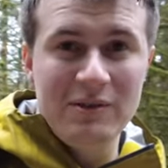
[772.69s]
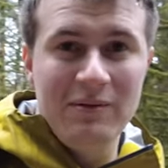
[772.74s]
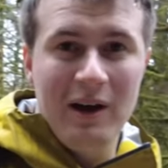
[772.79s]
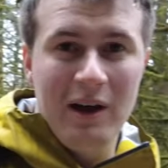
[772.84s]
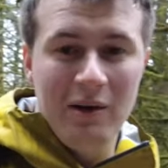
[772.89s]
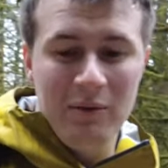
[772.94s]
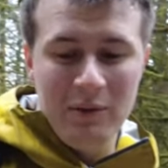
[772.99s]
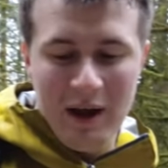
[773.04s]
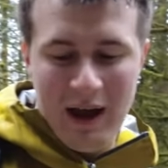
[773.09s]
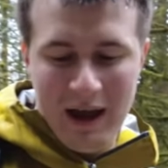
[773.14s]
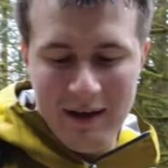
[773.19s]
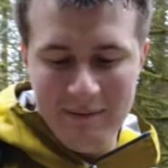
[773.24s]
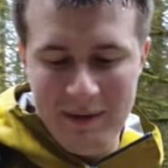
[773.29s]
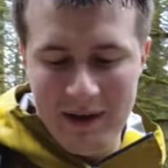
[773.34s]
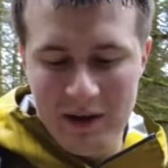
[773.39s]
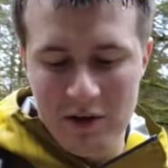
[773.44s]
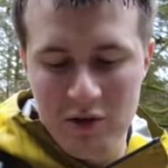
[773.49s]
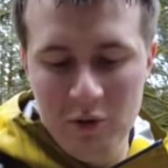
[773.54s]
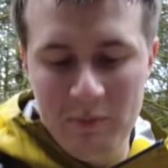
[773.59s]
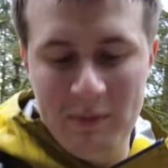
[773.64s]
of all, we have
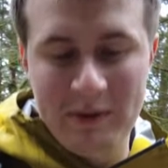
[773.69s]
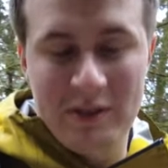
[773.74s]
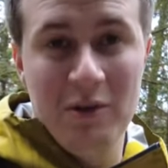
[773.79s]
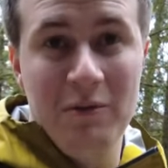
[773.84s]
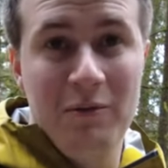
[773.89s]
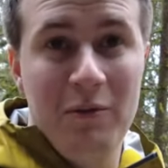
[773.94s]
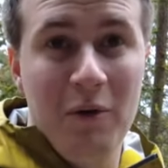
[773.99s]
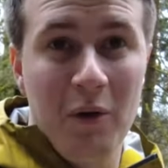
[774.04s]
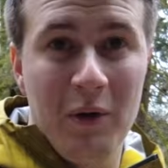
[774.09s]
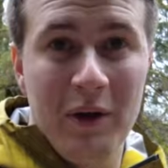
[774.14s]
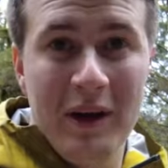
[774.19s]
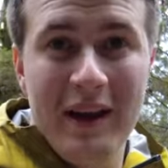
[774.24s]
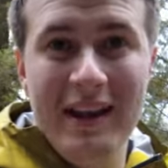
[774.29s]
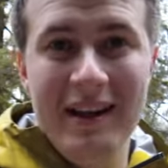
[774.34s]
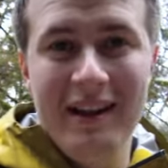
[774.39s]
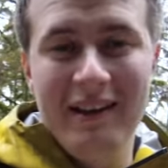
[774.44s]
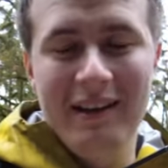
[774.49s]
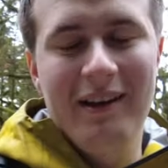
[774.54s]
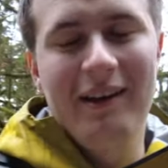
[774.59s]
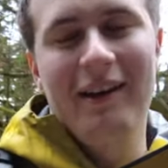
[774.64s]
my Google Pixel 4a, uh,
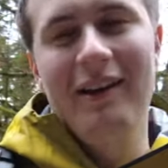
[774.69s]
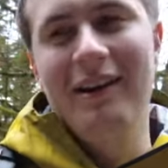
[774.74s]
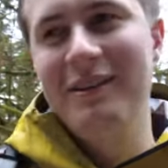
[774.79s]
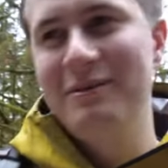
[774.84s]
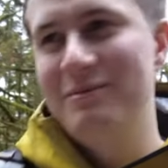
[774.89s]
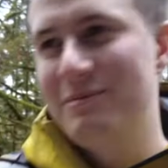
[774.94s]
ah,